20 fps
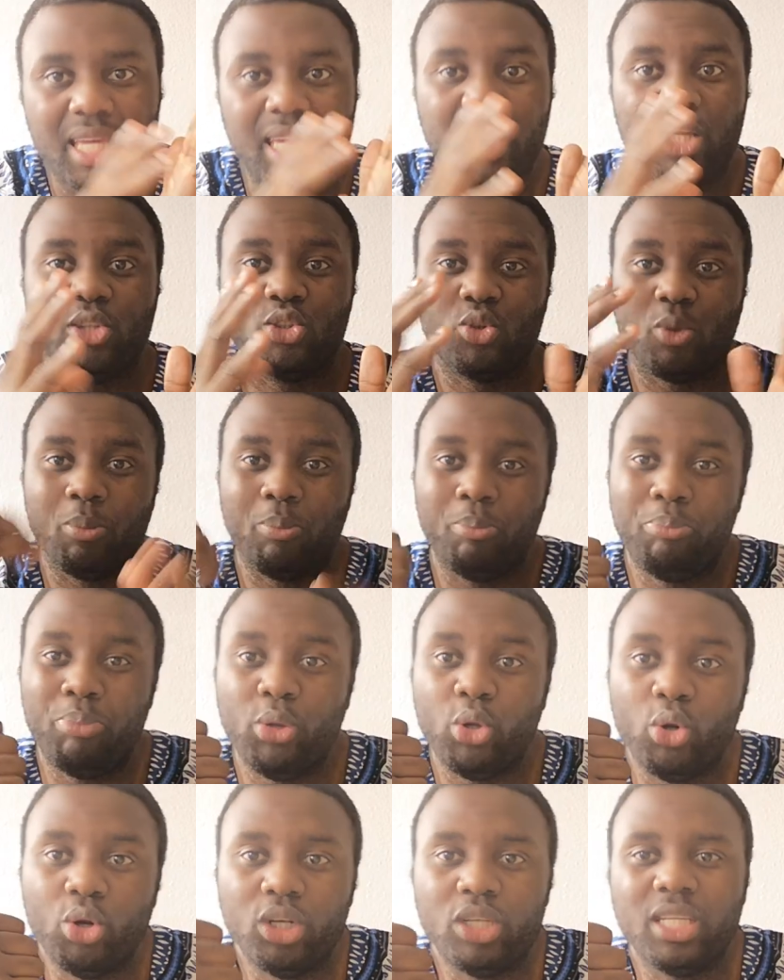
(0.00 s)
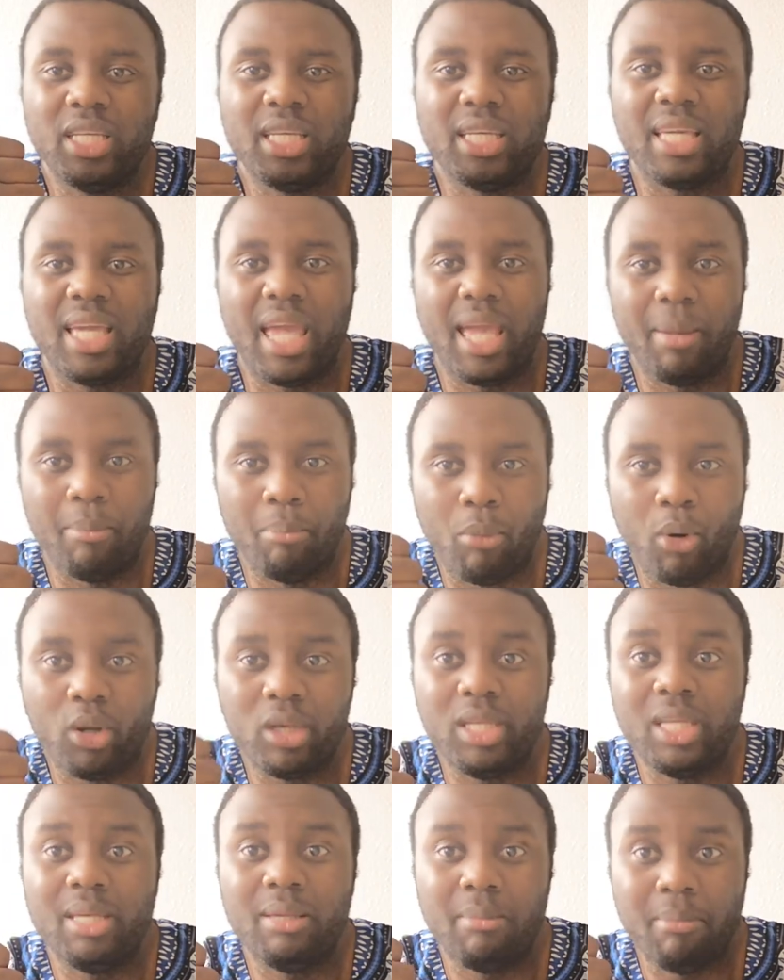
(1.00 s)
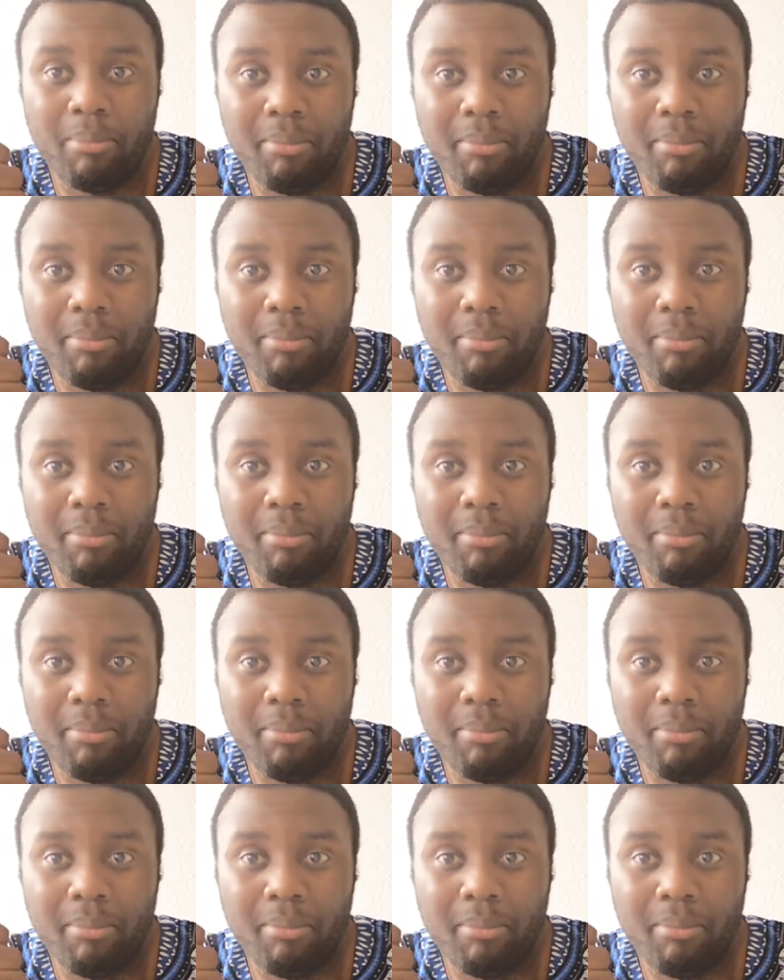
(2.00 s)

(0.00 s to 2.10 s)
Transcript: into building a money